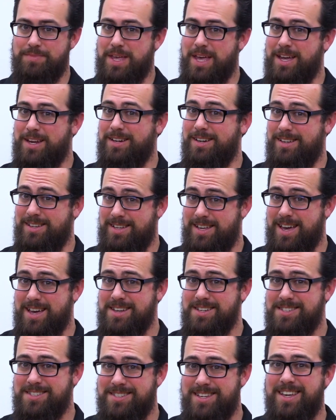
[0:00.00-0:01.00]
and
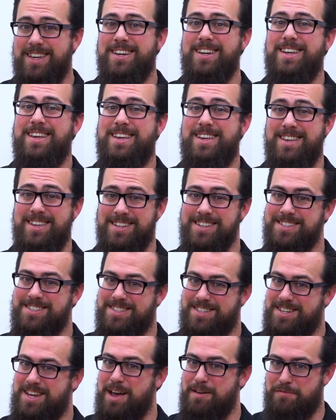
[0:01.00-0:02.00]
yes, it
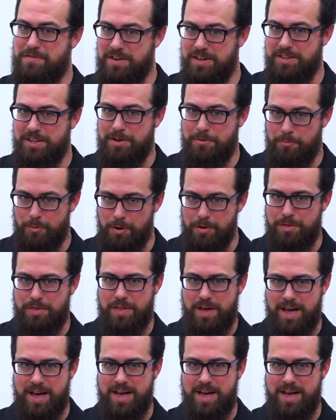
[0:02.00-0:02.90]
is definitely worth the